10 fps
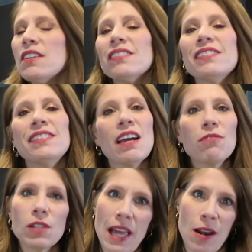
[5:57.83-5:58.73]

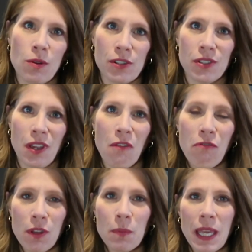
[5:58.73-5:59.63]
several hours
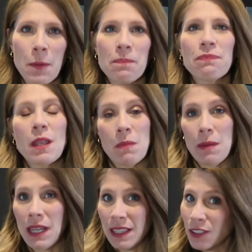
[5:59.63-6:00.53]
filming
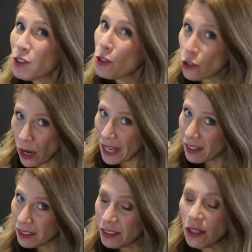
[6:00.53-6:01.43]
my bathing suit
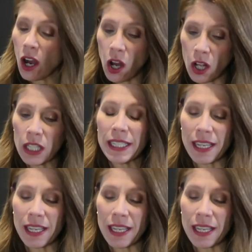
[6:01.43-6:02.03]
try-on haul